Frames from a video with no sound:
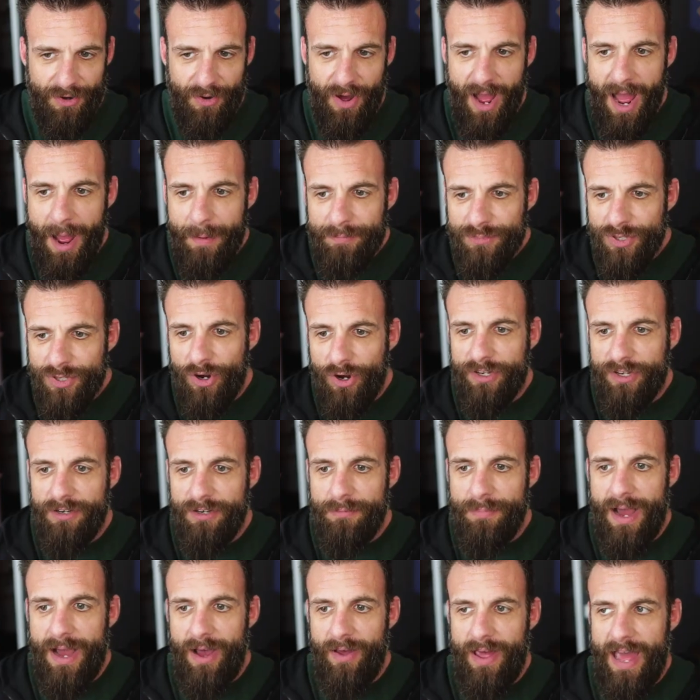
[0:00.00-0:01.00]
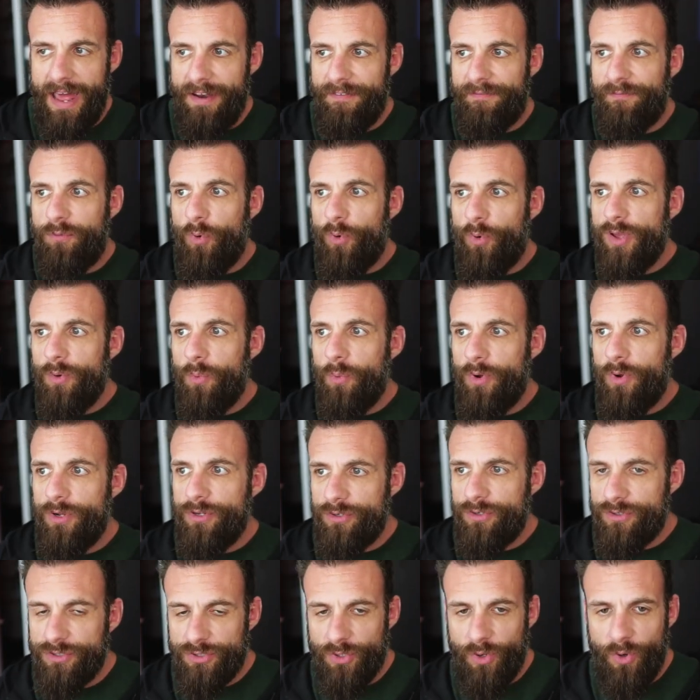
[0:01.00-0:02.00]
I'm talking about at forty-one
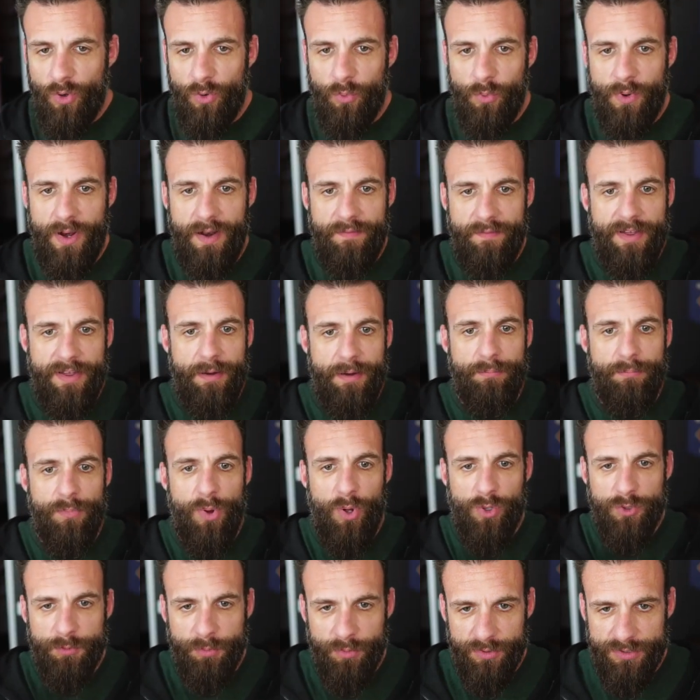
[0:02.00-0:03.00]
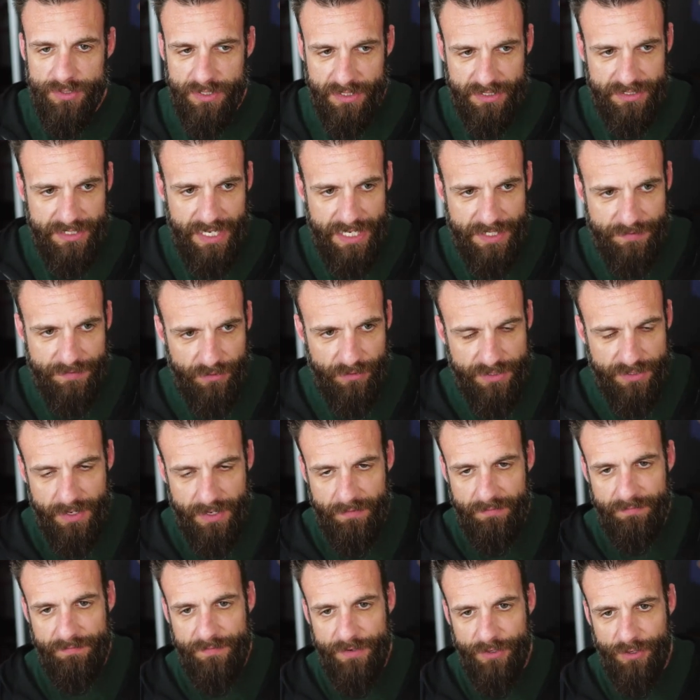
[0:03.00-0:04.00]
years old, where I've got multiple successful
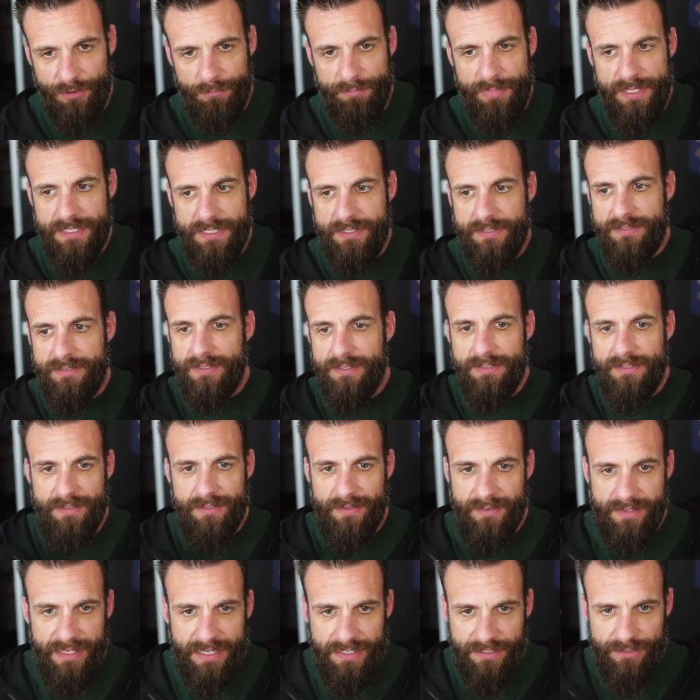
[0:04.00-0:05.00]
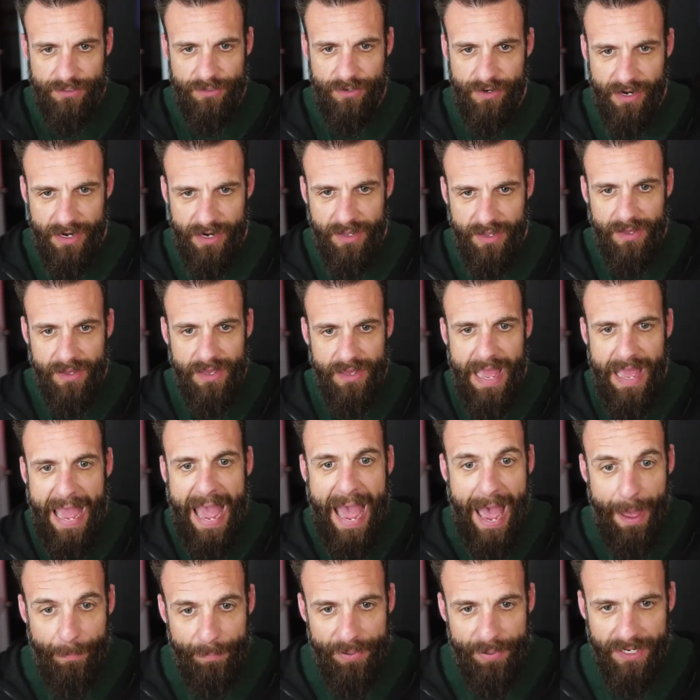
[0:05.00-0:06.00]
seven figure businesses and things that are
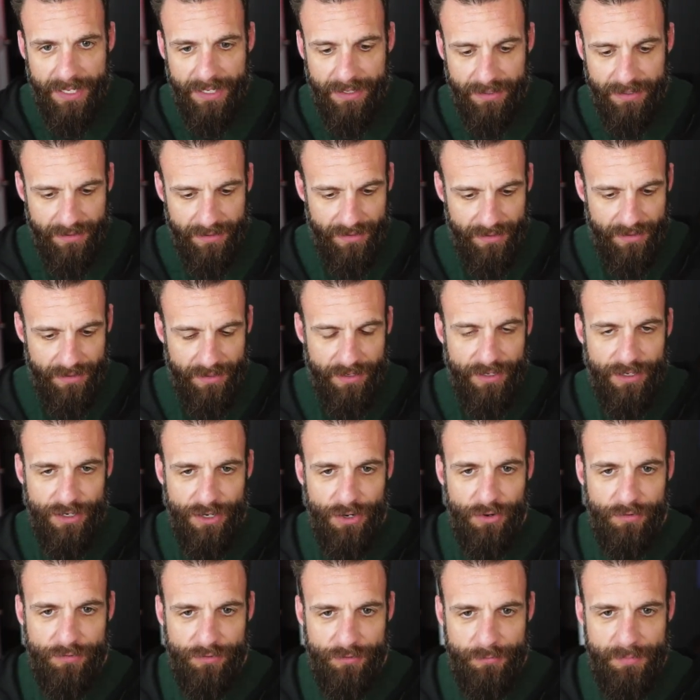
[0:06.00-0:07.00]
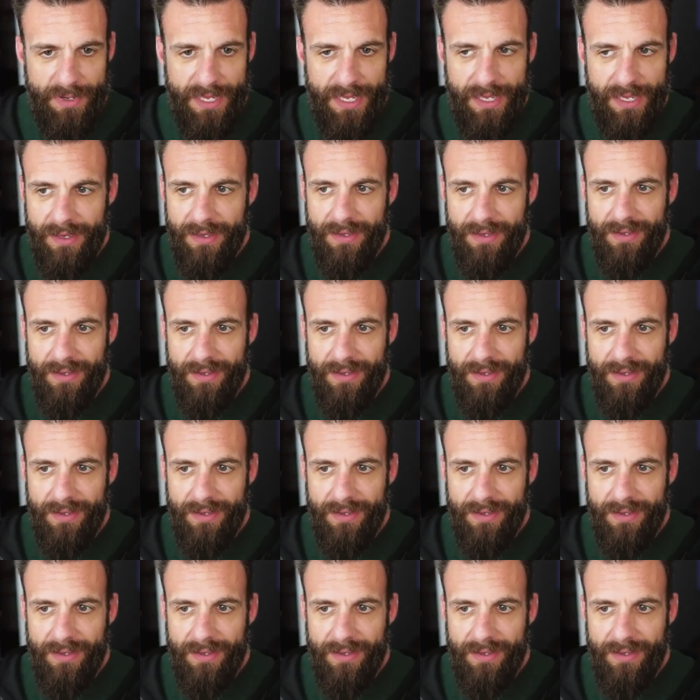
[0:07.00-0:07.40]
happening, you know, for me.